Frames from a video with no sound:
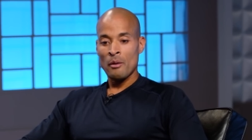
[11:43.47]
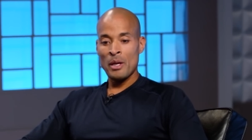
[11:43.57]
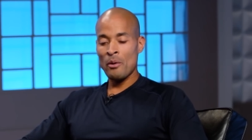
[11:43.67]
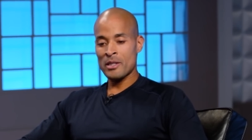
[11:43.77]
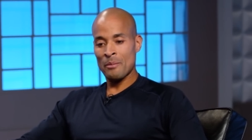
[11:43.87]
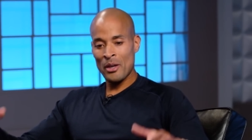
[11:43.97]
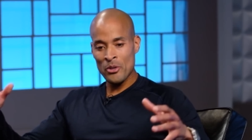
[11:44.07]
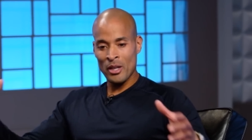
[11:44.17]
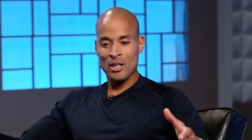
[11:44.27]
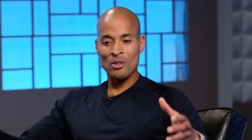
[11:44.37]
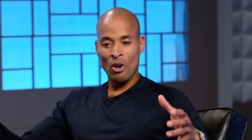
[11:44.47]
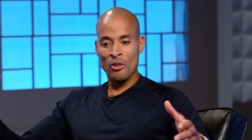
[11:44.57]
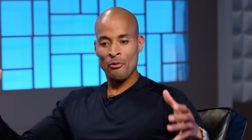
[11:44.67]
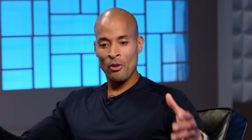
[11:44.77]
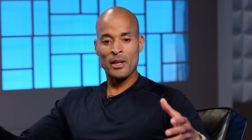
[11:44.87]
People are saying, man, you cuss all
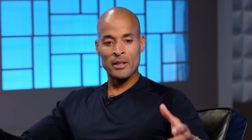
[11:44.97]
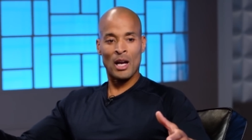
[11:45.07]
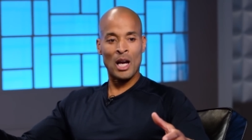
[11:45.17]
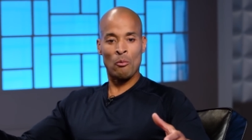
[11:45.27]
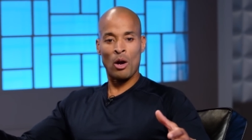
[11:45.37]
the time.